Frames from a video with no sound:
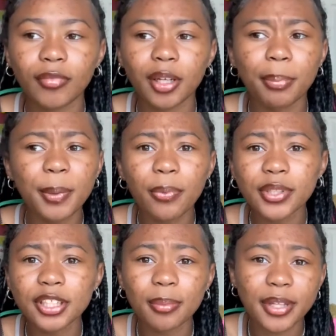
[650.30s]
people would
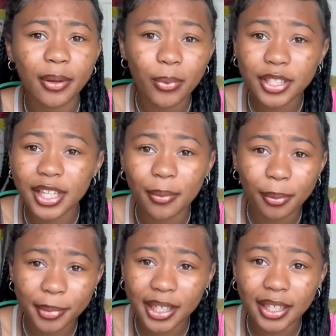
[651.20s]
tell me they wish they were
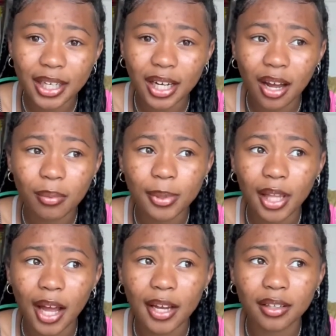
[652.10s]
me, and I would be
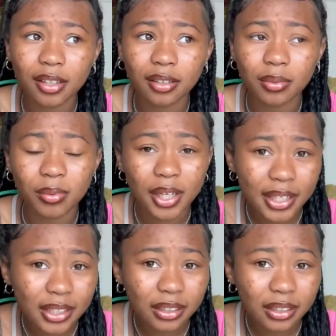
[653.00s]
like, what?